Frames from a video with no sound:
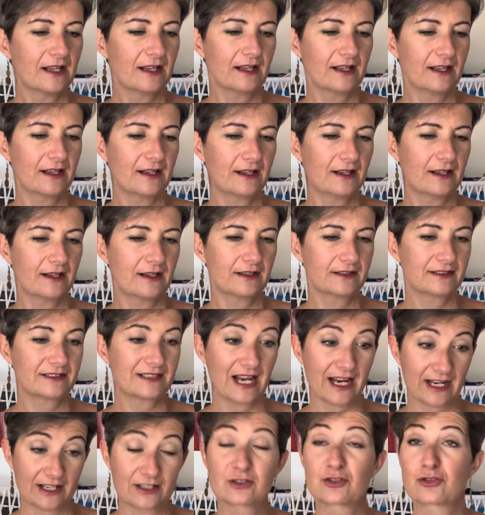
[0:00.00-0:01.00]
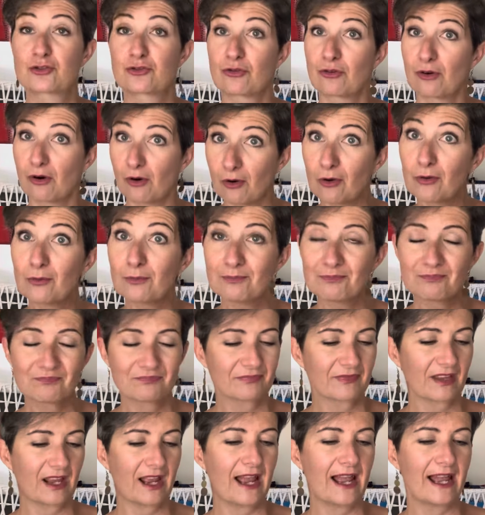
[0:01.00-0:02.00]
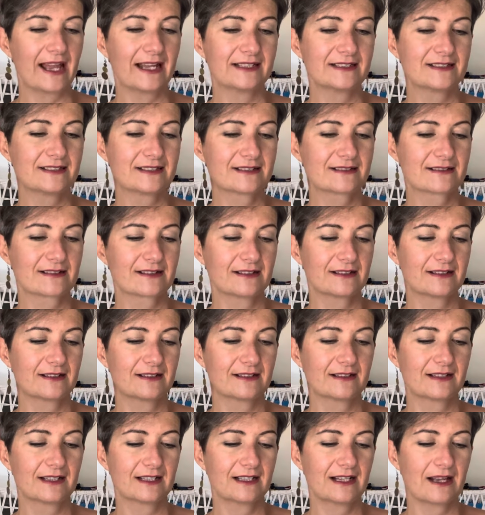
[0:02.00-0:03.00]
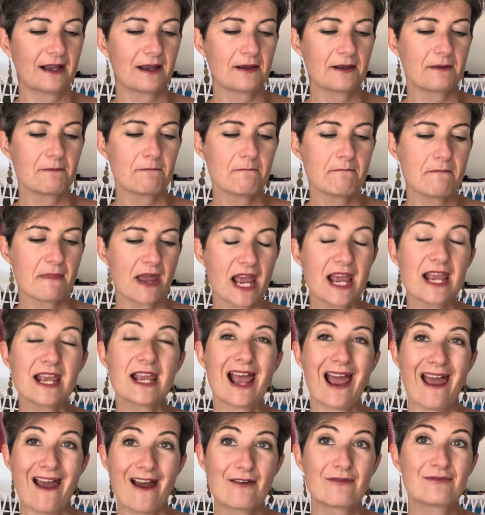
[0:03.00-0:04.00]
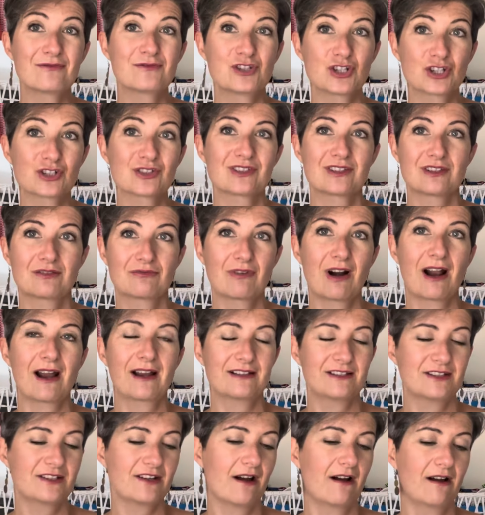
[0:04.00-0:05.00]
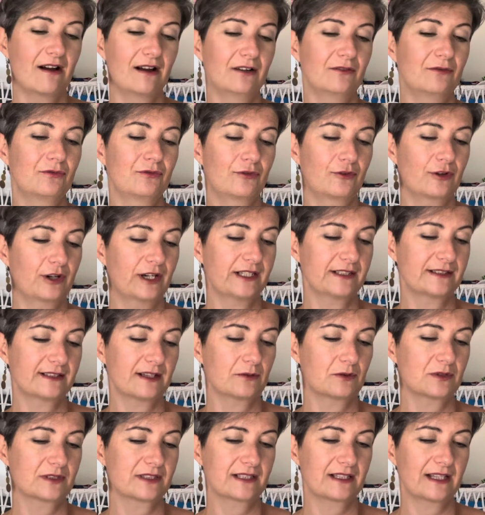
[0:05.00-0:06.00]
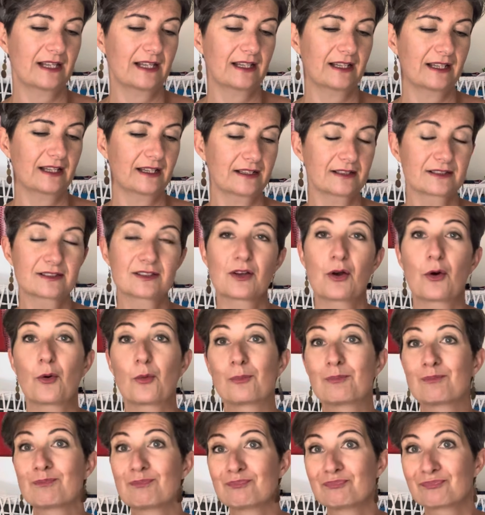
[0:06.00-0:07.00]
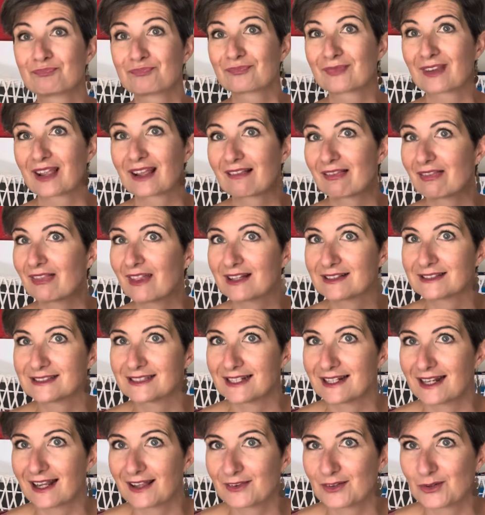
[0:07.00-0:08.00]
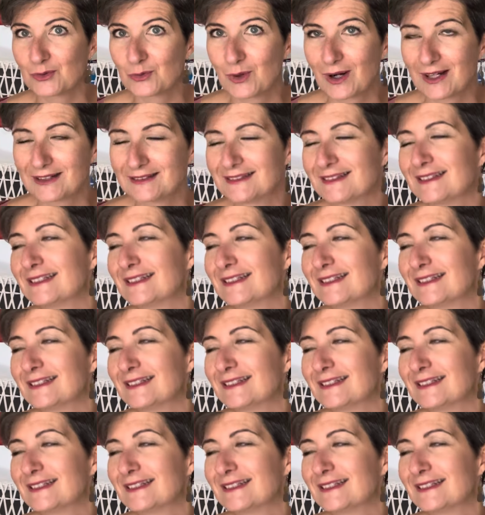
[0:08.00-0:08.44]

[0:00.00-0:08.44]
uh, textural and uh, and I may have just the right yarn for it, I was thinking. So that's another one.